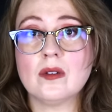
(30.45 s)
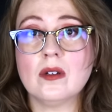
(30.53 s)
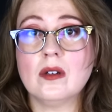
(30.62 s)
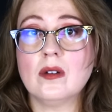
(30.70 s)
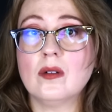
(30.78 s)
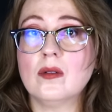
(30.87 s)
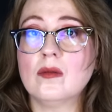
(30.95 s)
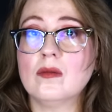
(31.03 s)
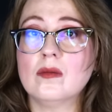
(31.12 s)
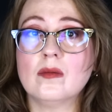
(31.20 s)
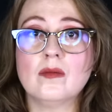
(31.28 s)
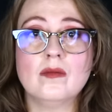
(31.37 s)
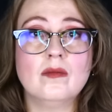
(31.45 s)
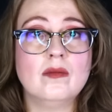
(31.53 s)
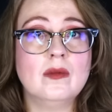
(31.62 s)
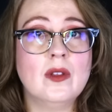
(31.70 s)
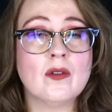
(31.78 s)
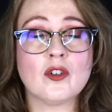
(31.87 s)
uh,
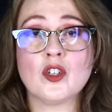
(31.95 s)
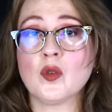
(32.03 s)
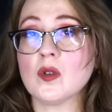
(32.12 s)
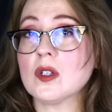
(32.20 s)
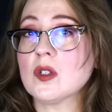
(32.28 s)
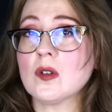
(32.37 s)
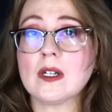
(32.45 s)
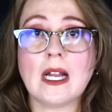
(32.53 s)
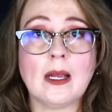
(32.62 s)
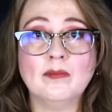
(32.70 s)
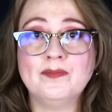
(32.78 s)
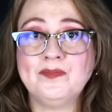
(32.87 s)
there's short-circuiting.